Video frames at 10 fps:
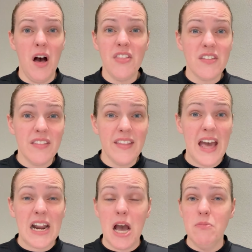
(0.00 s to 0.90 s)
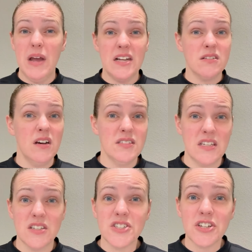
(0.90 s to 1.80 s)
Other than that, I'm not
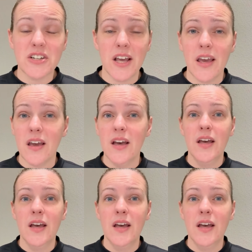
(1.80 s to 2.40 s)
tossing and turning.